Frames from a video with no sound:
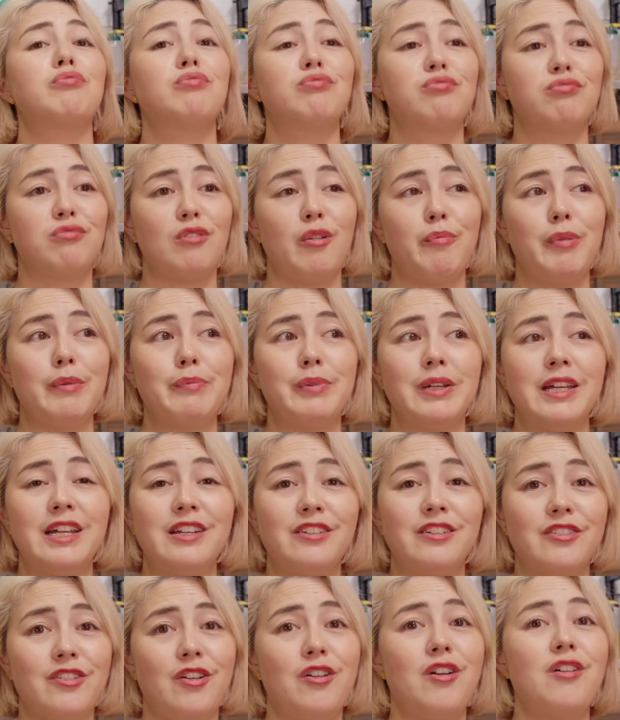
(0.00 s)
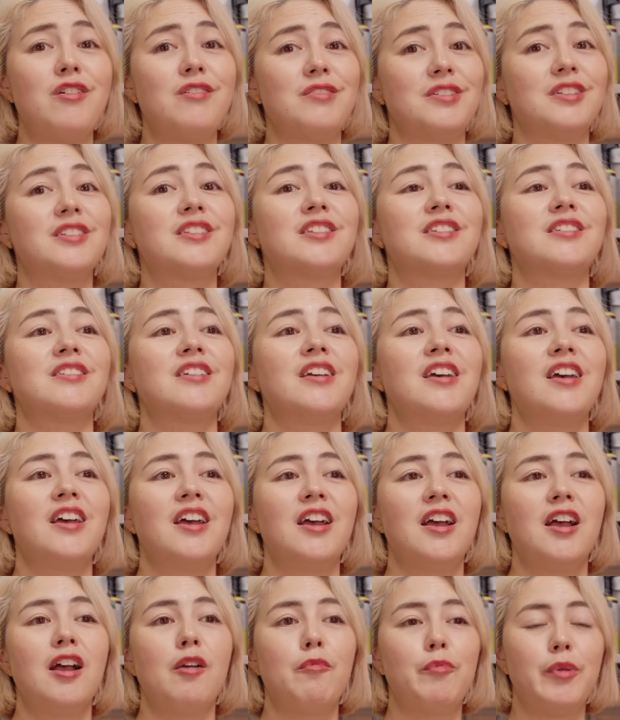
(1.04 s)
Probably not.
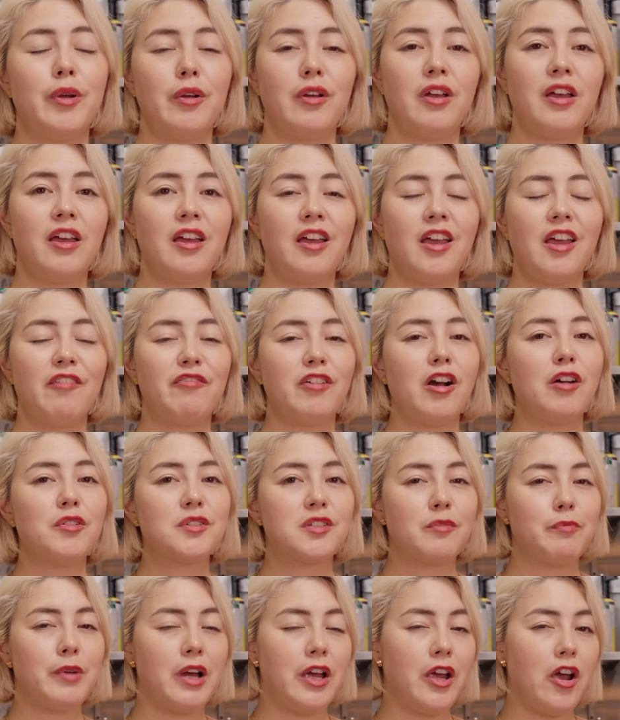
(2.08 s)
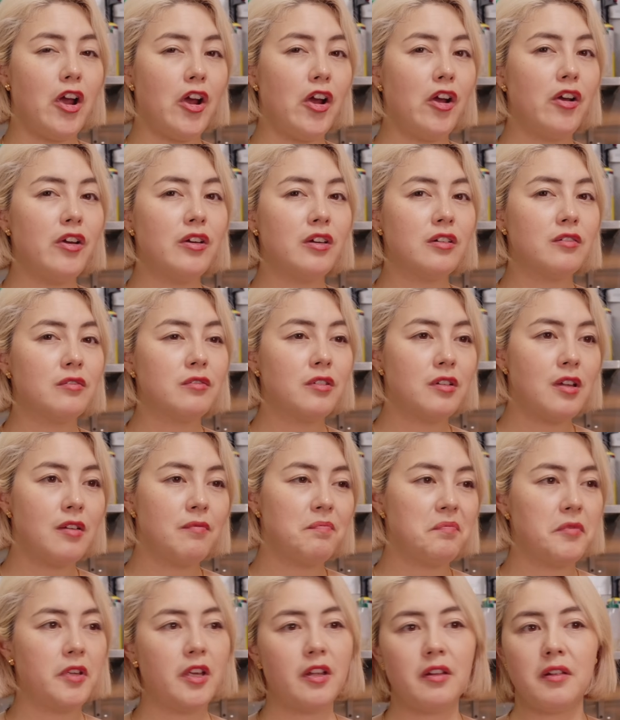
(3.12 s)
But if I was on my
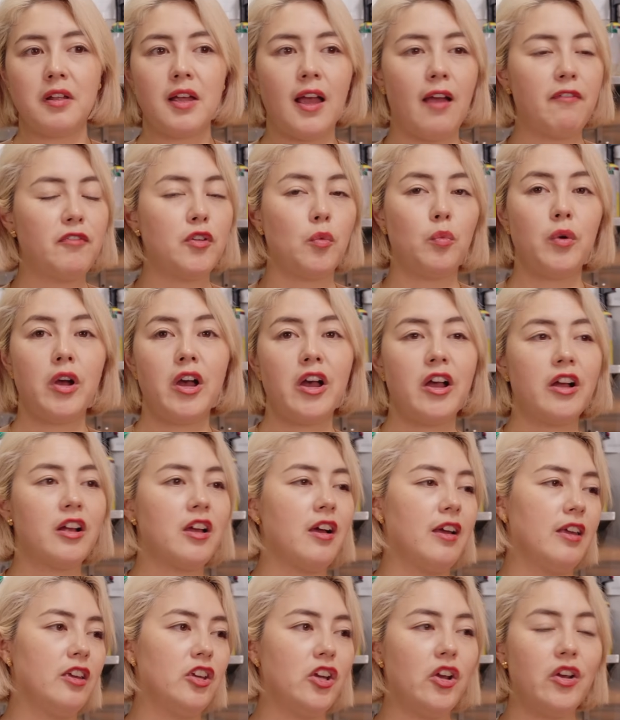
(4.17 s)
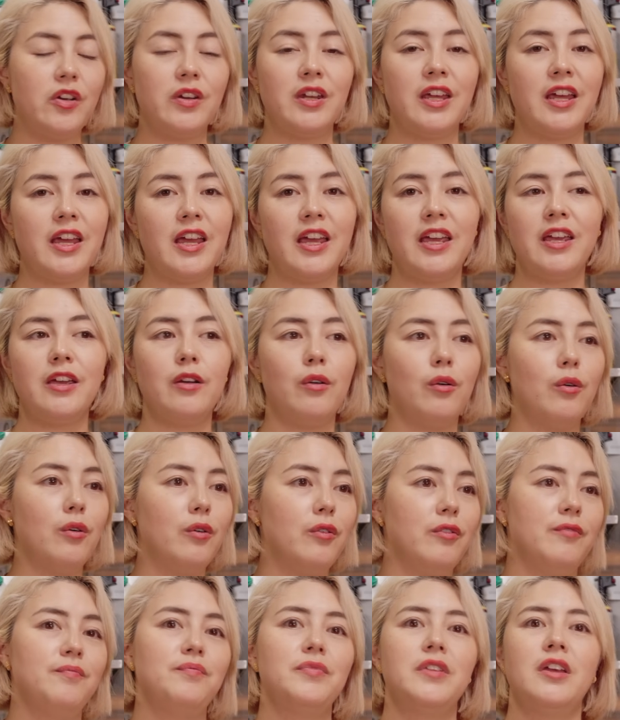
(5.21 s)
own, after work, at uni,
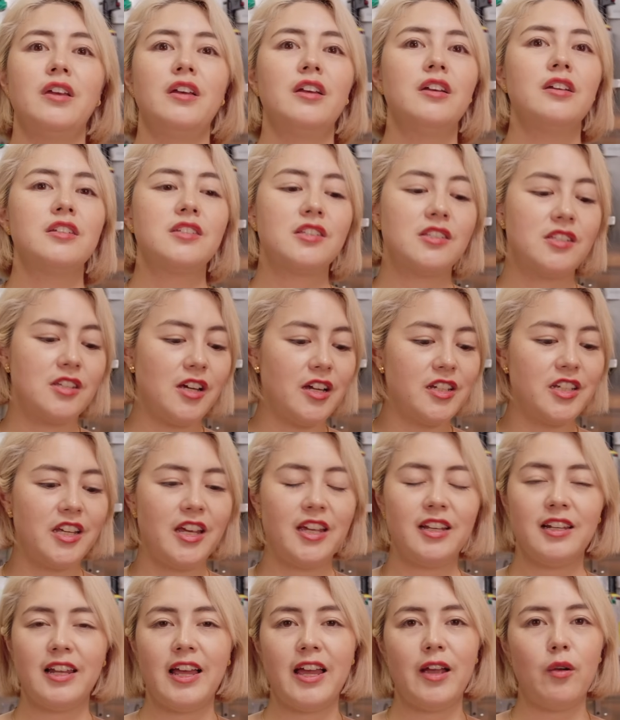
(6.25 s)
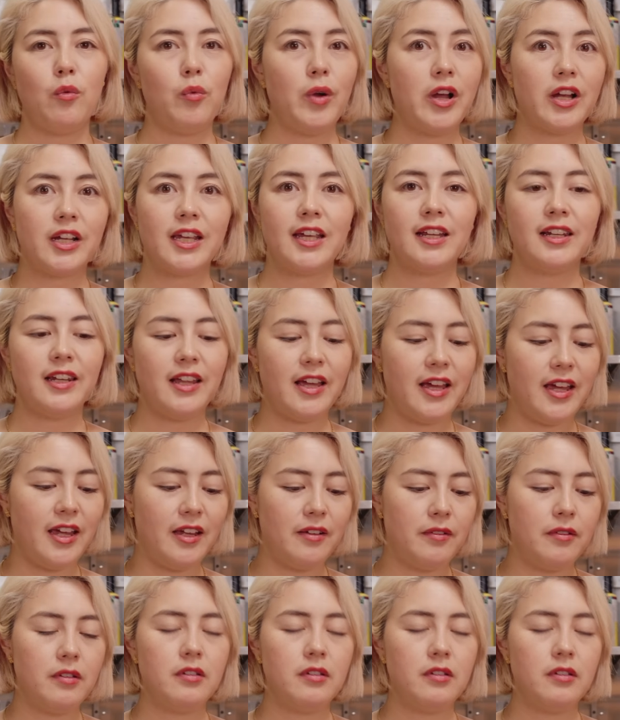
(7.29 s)
or studying late, working late,